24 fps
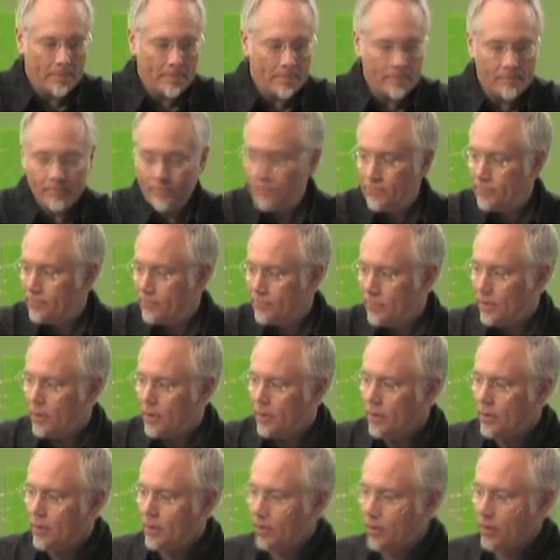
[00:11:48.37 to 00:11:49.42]

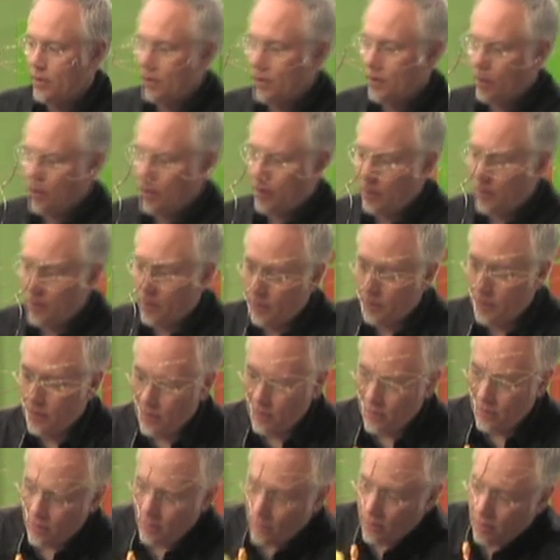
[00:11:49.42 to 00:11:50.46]

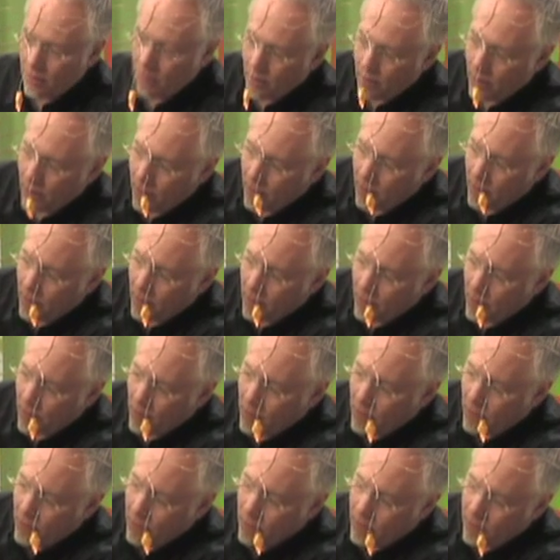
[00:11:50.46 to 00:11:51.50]

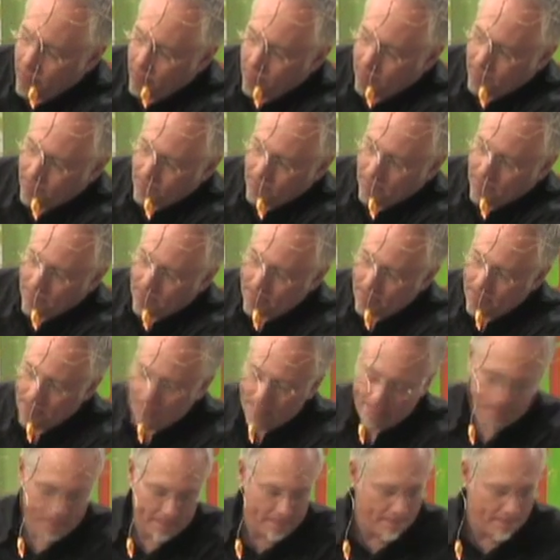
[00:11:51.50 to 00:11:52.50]
Nobody speaks.